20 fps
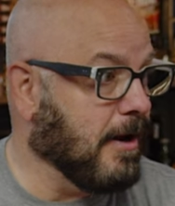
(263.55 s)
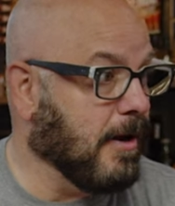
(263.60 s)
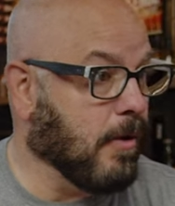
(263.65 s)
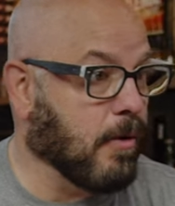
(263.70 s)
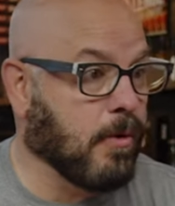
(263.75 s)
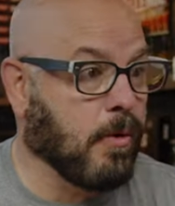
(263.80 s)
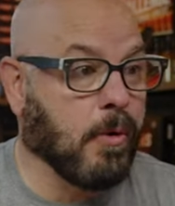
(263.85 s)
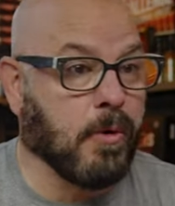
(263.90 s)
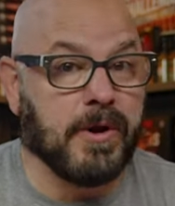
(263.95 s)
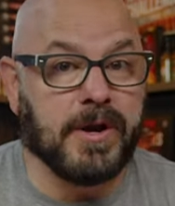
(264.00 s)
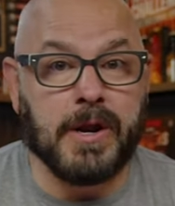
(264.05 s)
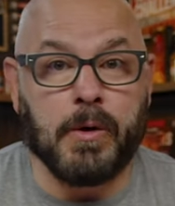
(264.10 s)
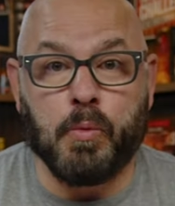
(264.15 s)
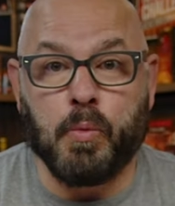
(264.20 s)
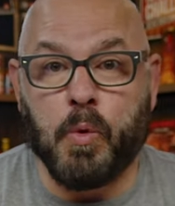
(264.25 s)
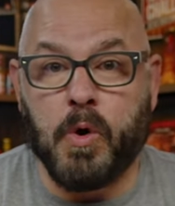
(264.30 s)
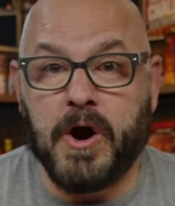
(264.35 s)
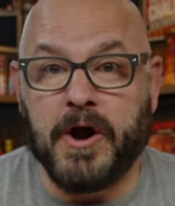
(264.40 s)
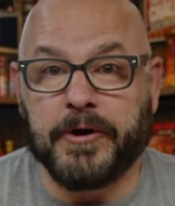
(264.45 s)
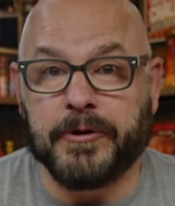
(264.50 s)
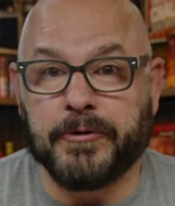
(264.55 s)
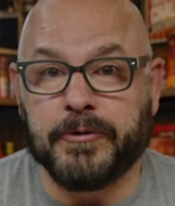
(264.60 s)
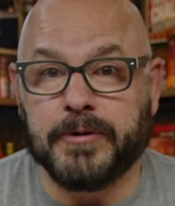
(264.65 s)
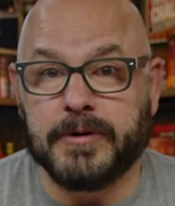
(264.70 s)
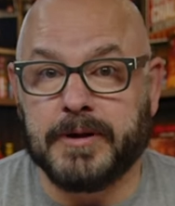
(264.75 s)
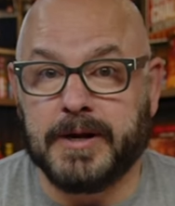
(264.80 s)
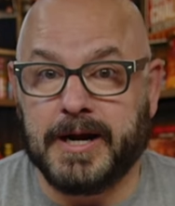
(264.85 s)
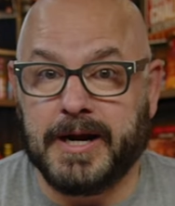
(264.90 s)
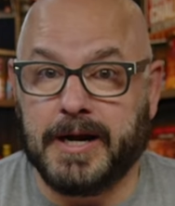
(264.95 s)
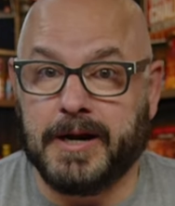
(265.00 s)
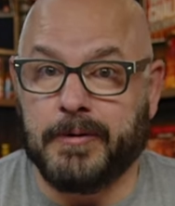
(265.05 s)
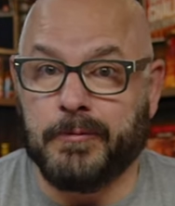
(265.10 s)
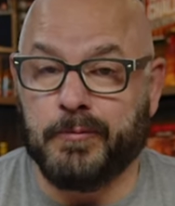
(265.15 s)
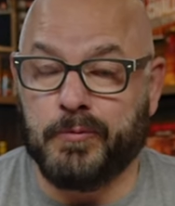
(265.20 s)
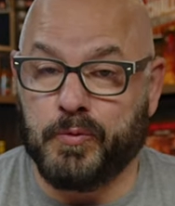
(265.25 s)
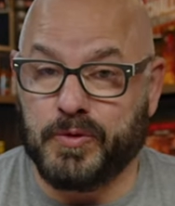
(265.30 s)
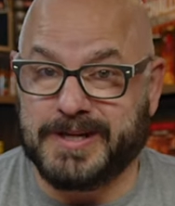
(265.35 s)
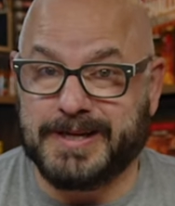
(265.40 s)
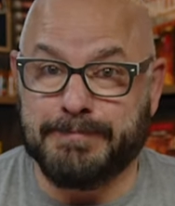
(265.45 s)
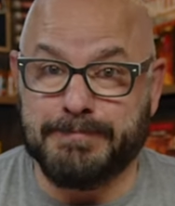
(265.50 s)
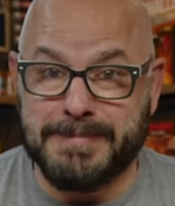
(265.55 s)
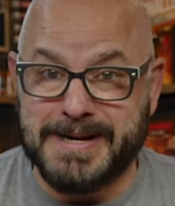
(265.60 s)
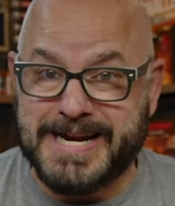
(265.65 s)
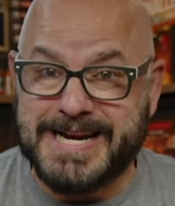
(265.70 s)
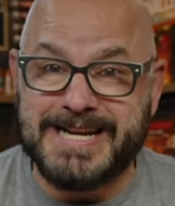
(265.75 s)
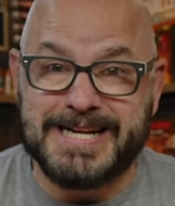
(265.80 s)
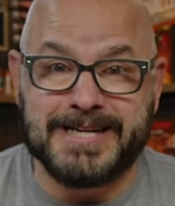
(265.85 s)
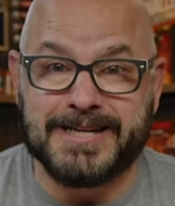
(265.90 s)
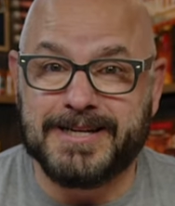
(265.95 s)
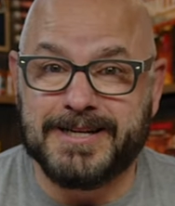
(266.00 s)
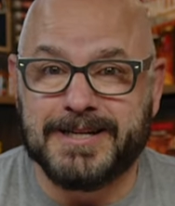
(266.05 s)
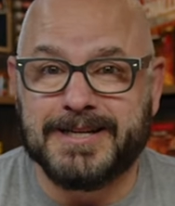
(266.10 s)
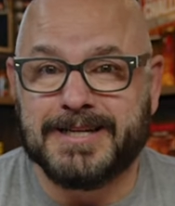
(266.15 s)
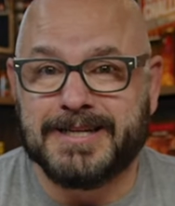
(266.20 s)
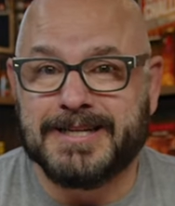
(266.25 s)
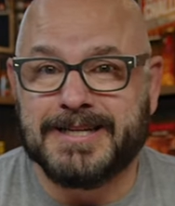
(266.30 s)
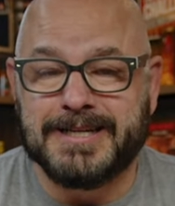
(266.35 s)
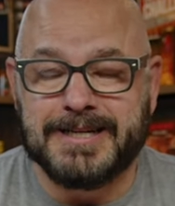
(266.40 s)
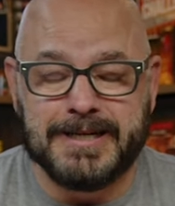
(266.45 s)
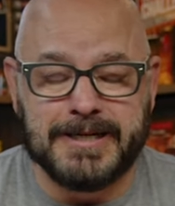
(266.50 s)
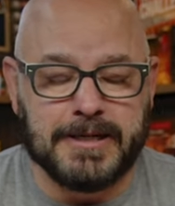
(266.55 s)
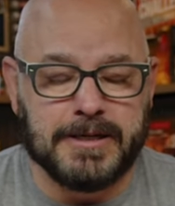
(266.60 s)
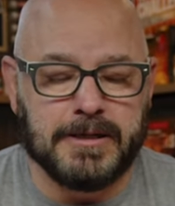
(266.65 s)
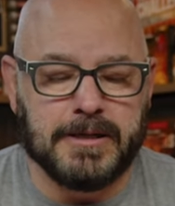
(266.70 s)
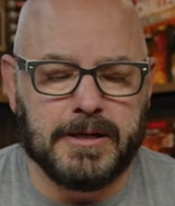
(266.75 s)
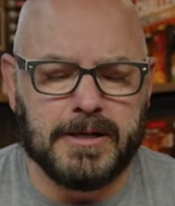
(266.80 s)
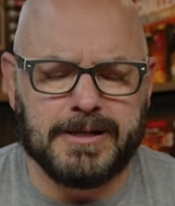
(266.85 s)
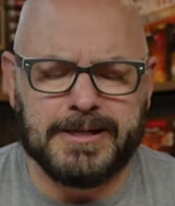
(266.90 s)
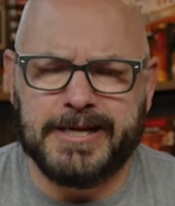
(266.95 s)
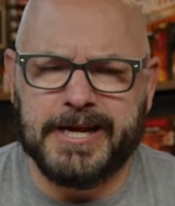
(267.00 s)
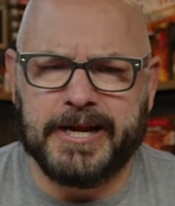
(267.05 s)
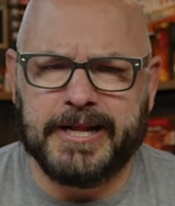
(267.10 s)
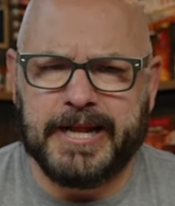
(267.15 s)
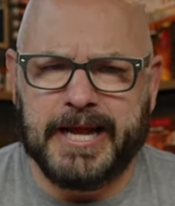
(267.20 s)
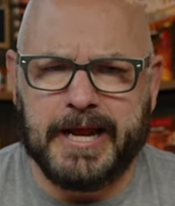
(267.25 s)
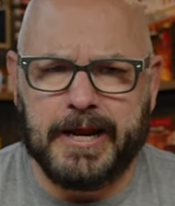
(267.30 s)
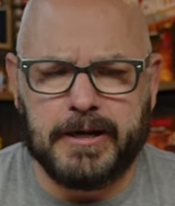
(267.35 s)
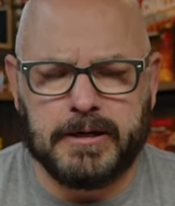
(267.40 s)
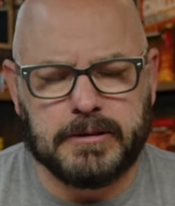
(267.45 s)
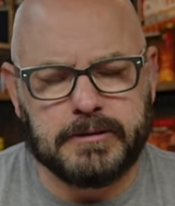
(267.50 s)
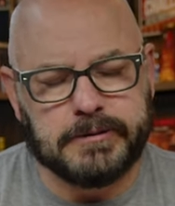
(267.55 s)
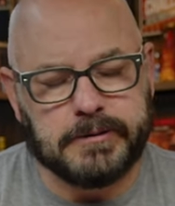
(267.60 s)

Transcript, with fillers: a coconut water and with the meat the other day.